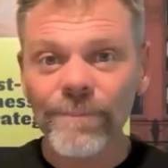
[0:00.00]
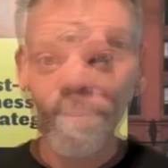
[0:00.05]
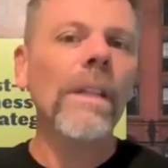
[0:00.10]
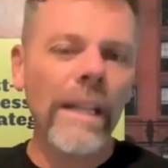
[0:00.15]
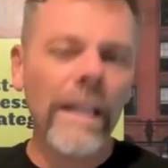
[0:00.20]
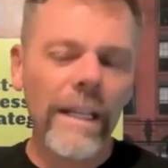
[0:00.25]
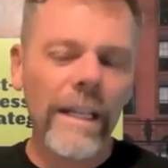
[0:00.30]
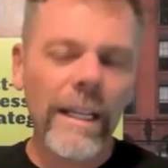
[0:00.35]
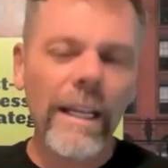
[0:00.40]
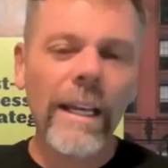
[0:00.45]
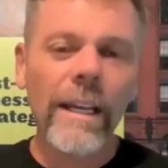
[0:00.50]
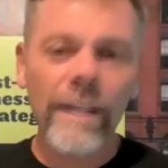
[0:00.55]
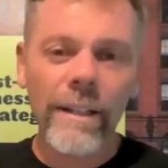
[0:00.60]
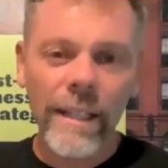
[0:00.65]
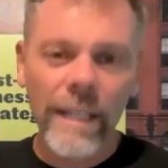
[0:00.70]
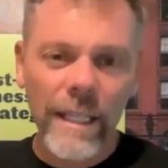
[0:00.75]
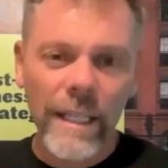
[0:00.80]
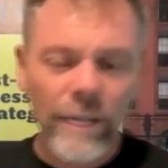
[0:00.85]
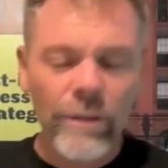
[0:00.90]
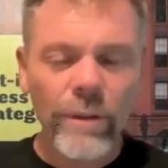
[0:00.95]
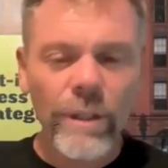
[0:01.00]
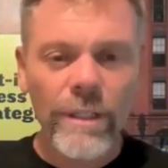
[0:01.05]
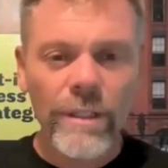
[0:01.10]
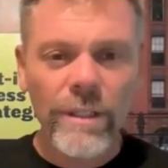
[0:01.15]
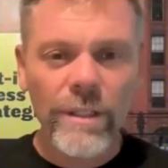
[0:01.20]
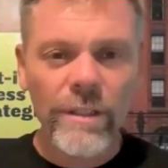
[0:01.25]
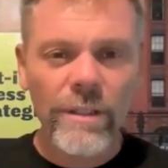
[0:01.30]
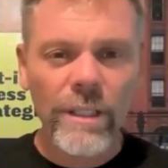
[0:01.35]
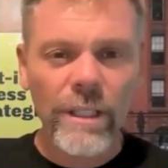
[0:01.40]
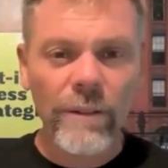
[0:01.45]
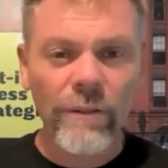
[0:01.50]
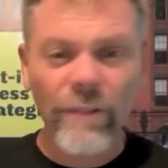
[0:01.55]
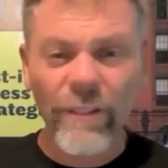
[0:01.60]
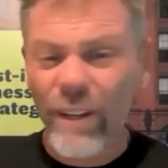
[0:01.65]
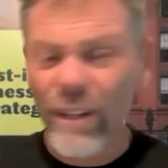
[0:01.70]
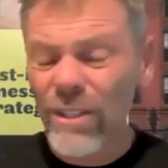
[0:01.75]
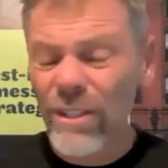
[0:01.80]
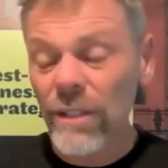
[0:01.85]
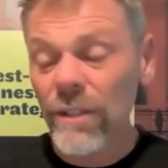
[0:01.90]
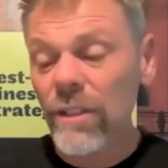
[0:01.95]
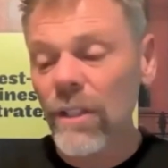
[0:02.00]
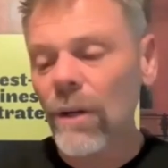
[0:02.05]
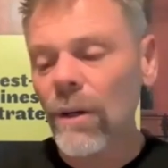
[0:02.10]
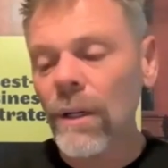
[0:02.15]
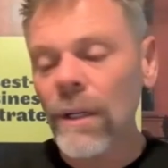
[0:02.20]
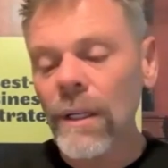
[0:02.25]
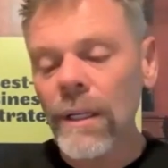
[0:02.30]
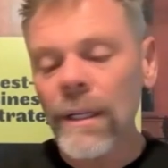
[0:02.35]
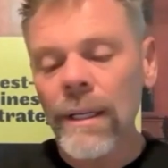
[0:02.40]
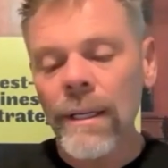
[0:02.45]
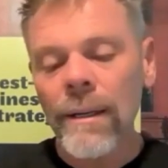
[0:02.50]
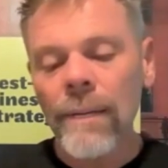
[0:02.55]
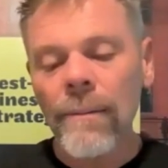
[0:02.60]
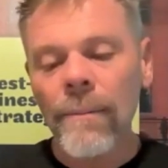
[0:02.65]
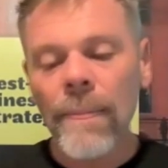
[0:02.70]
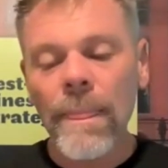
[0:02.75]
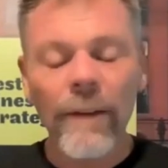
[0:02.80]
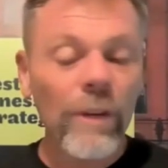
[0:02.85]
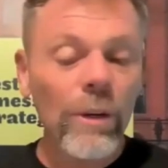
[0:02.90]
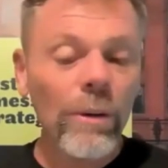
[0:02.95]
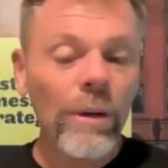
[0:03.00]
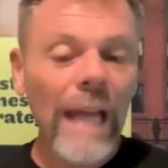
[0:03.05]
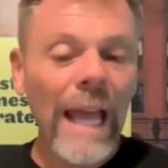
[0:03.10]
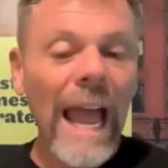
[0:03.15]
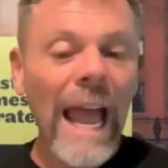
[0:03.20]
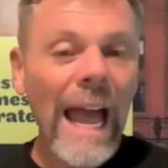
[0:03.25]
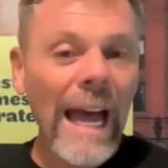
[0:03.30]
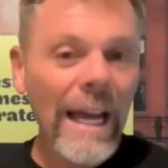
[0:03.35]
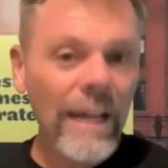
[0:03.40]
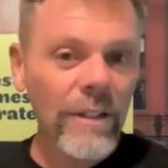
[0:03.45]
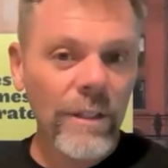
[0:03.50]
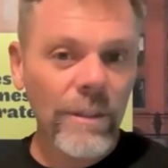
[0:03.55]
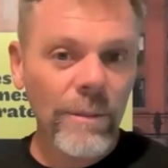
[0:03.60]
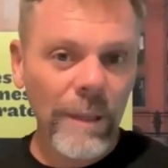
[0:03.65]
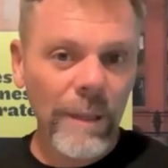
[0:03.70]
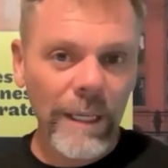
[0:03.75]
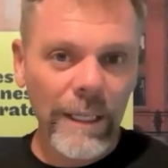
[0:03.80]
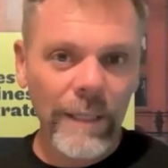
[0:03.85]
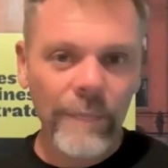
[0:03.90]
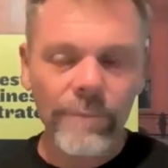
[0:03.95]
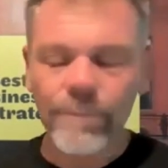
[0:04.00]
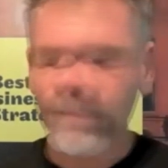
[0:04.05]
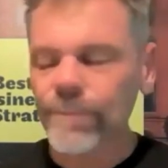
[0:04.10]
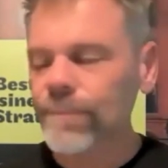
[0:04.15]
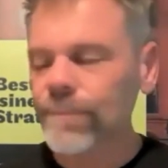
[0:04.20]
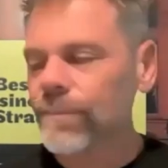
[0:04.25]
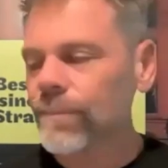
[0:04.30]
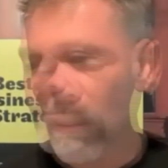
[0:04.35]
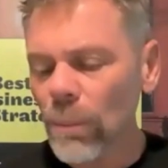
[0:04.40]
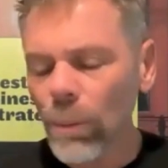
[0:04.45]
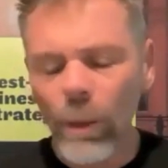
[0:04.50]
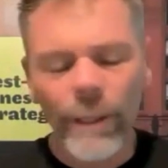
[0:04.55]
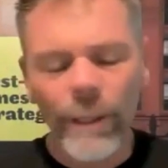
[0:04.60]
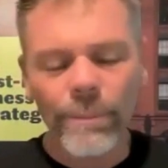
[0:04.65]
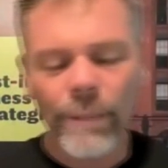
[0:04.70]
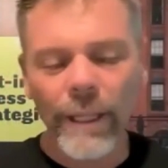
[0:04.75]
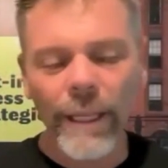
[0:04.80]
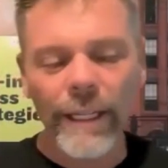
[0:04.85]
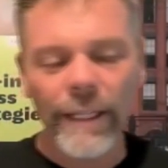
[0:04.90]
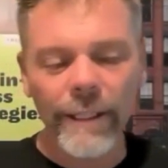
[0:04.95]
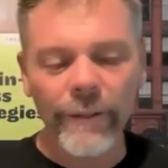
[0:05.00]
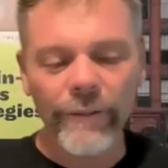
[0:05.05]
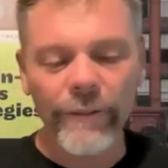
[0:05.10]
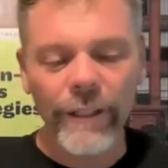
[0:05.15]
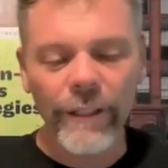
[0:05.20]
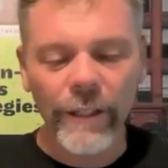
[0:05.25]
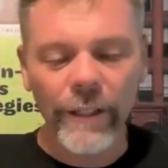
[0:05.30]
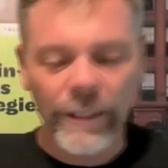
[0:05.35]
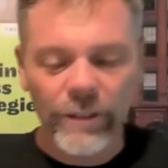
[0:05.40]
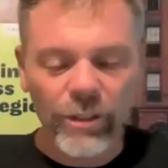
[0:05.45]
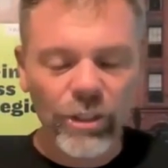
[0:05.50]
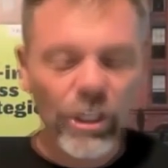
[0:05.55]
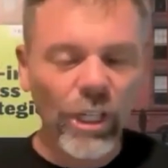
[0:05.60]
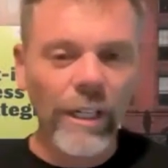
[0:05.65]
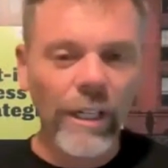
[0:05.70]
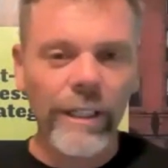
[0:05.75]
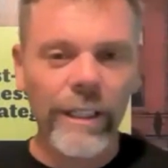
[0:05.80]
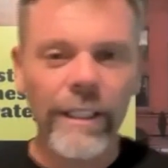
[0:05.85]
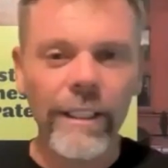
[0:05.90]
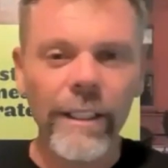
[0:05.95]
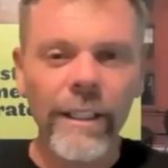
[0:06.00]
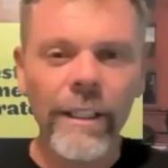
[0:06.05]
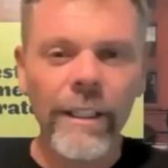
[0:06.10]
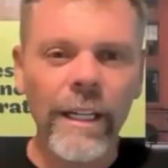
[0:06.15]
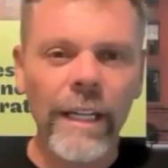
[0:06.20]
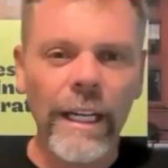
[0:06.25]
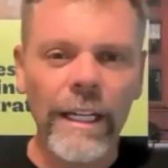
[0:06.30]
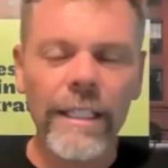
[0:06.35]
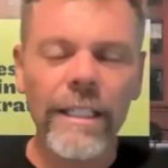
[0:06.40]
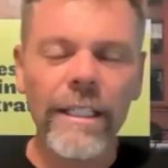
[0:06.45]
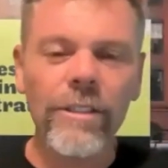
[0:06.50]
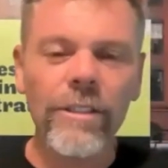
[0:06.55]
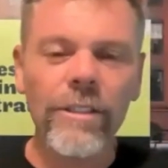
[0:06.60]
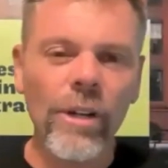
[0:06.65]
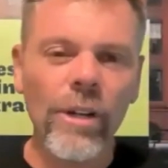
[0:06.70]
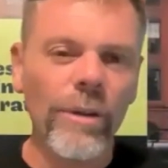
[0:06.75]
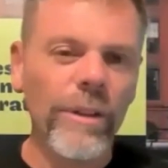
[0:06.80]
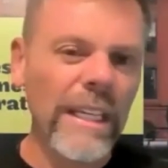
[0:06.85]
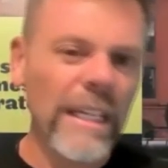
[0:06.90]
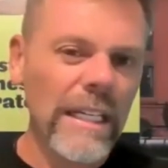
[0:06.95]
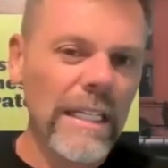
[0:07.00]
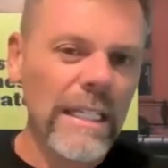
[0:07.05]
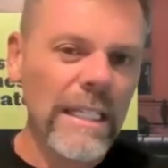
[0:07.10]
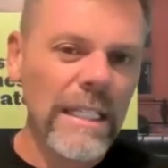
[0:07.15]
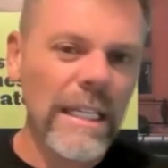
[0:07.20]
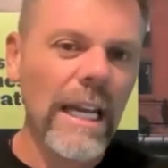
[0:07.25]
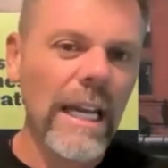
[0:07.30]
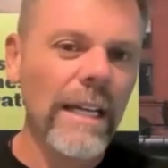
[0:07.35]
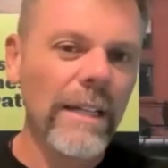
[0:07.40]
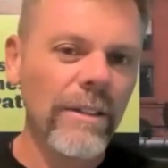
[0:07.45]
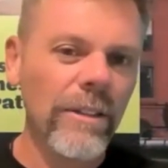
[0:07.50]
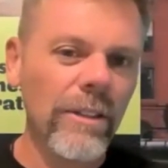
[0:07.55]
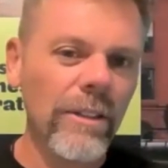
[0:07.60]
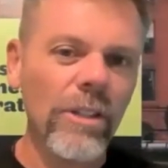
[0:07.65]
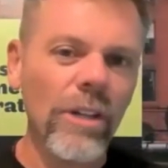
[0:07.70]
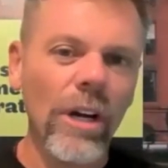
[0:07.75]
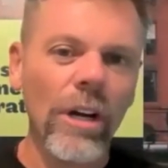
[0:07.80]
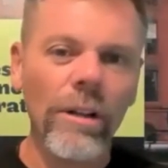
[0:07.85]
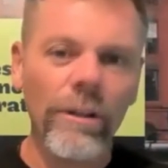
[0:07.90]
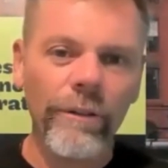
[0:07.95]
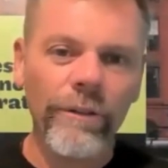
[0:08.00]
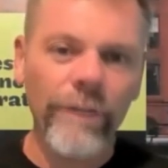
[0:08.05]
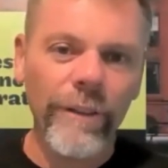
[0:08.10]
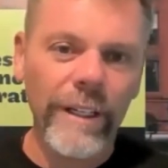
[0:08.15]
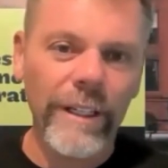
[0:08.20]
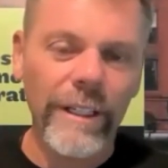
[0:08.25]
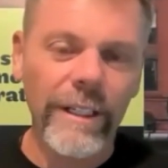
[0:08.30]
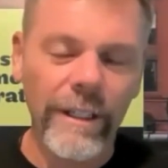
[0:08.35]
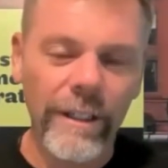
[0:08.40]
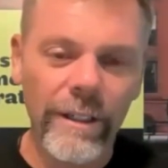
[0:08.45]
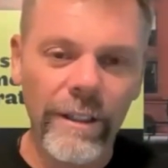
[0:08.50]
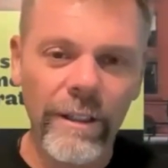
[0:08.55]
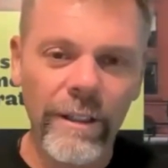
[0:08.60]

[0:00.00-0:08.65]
And again, increases the conversion. So if you were to ask me point blank, if you're like, Charlie, I need to know the exact dollar figure